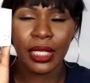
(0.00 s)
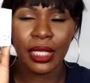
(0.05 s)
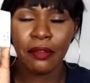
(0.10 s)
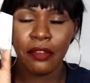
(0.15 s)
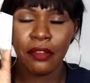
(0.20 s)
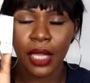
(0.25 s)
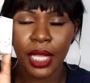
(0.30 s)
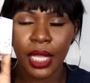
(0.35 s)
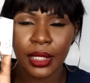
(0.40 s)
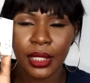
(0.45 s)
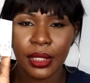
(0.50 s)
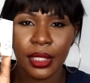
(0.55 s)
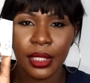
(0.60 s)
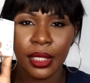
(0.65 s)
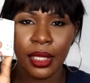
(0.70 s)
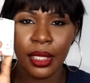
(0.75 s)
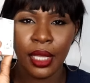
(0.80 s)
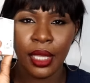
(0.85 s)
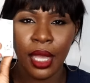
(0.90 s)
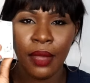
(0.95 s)
keep
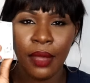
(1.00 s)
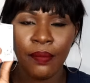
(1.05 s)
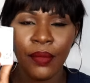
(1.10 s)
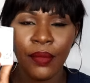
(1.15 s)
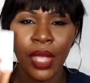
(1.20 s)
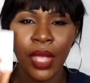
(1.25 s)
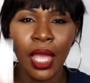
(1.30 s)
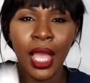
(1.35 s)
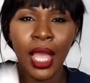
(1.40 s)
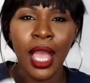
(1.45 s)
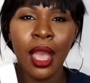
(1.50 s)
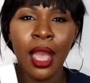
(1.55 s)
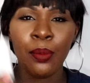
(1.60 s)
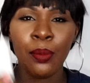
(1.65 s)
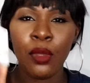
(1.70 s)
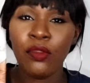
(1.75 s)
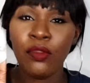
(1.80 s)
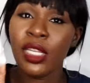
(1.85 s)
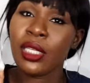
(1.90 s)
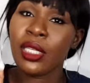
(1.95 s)
forgetting to I'm
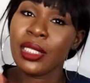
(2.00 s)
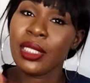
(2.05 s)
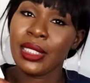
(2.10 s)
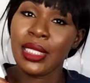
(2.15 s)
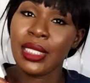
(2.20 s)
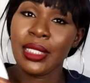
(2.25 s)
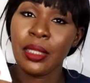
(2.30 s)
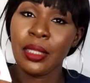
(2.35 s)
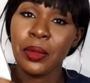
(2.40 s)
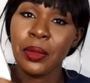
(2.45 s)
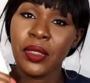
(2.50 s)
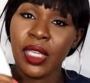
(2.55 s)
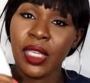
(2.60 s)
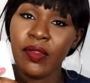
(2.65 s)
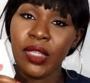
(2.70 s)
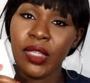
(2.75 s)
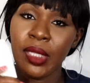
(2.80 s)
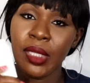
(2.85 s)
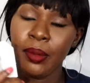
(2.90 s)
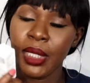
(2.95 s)
not really consistent with
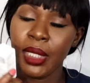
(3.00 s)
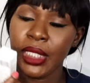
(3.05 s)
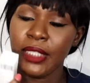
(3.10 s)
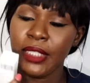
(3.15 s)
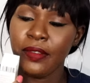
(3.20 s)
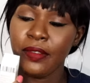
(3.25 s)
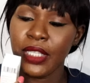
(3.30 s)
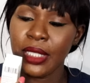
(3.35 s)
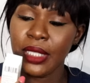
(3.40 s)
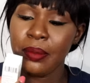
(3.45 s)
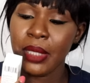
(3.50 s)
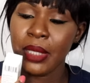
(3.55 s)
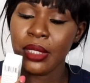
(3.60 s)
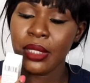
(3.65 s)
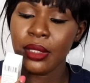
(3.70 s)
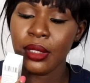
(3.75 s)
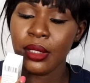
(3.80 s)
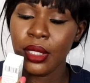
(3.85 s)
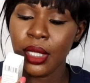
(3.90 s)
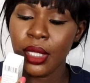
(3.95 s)
giving him his
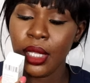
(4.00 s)
vitamin.